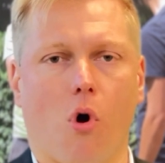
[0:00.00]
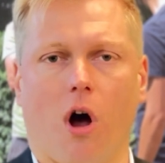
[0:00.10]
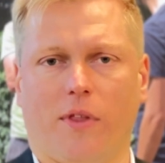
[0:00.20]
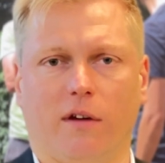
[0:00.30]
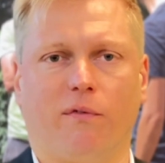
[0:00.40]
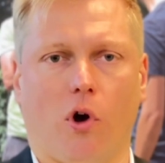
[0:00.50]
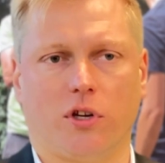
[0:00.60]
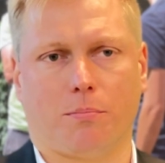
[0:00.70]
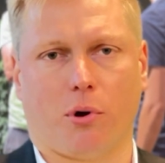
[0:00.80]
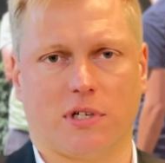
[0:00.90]
more than
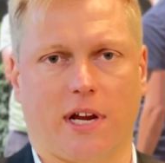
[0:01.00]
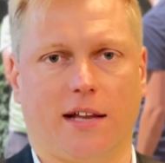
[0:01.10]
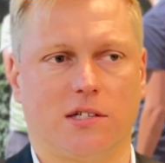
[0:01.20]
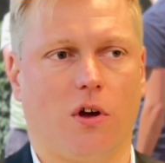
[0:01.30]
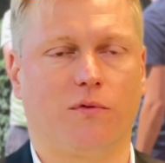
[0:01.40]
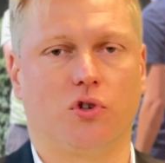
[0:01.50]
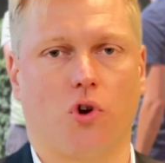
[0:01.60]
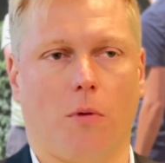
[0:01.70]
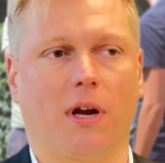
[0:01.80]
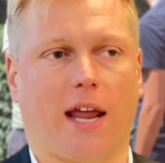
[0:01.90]
40% of the
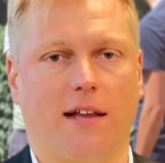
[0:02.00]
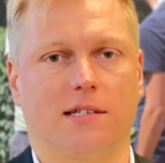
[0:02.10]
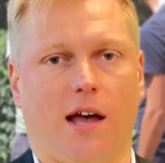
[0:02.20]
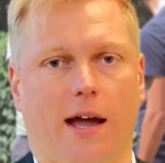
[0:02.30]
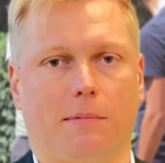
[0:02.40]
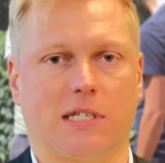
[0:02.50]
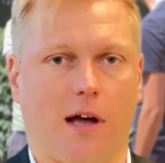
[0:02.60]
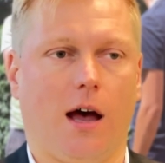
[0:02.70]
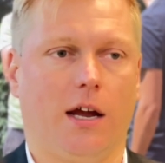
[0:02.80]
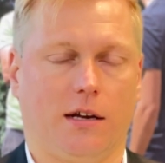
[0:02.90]
German campsites
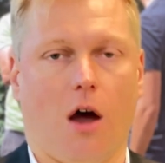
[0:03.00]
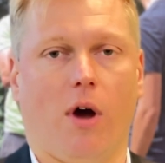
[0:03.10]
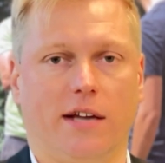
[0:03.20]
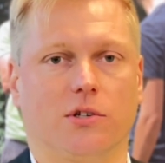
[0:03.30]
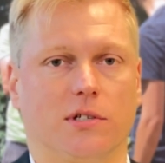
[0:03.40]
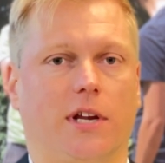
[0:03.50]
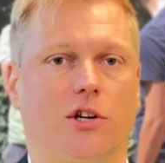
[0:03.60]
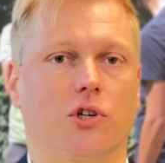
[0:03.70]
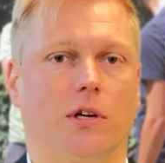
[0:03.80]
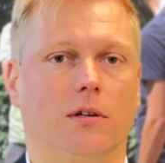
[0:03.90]
are in our
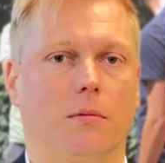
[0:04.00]
association.